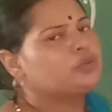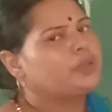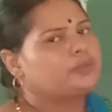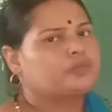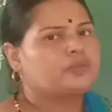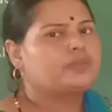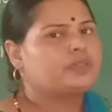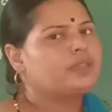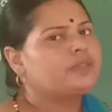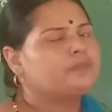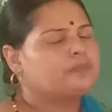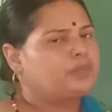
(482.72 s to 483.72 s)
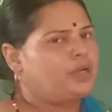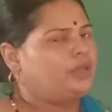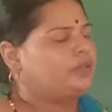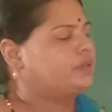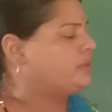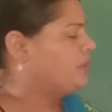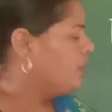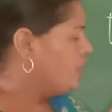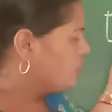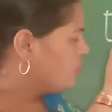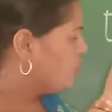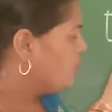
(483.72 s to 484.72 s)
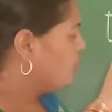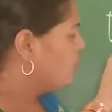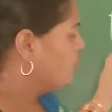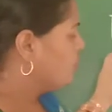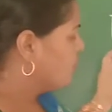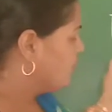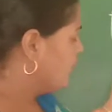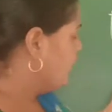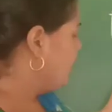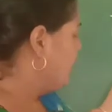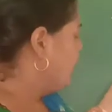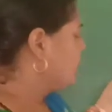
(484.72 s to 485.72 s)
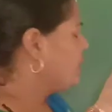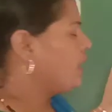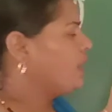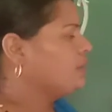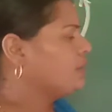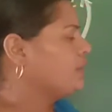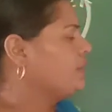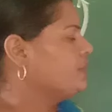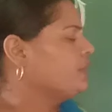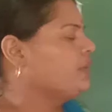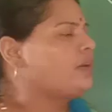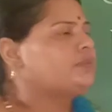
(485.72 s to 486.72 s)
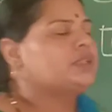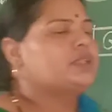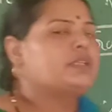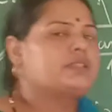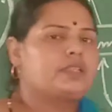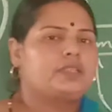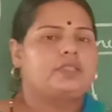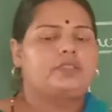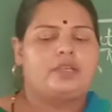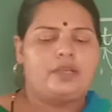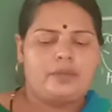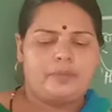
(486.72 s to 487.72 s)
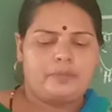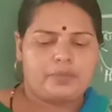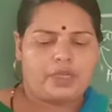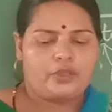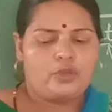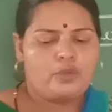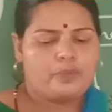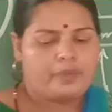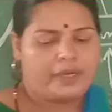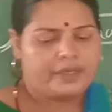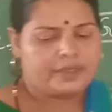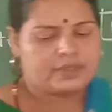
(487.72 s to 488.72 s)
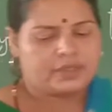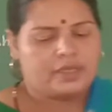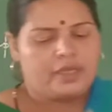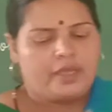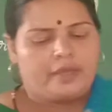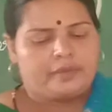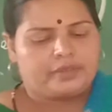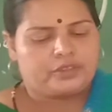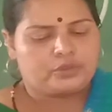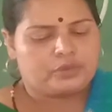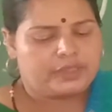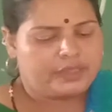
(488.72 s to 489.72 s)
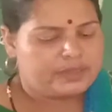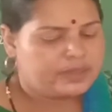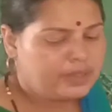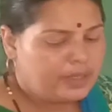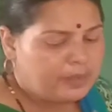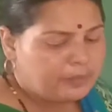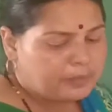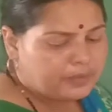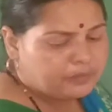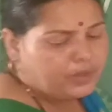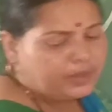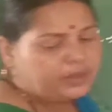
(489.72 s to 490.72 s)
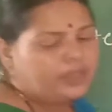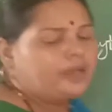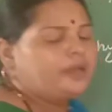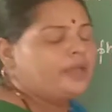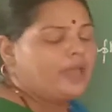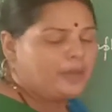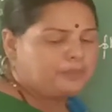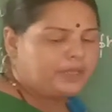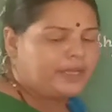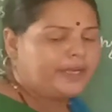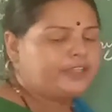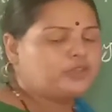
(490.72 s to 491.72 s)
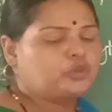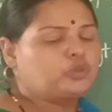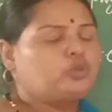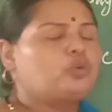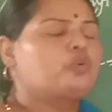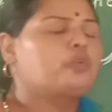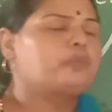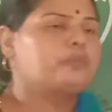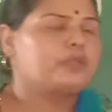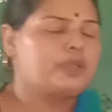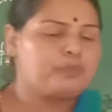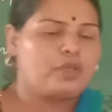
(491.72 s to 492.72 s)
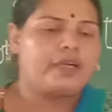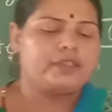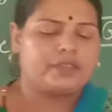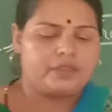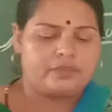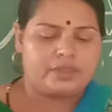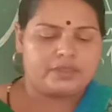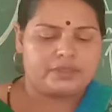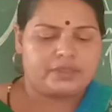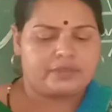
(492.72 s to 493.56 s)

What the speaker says: gametophytic plant. So you see the alternation of generation in the bryophytes. Students, when the haploid to diploid conversion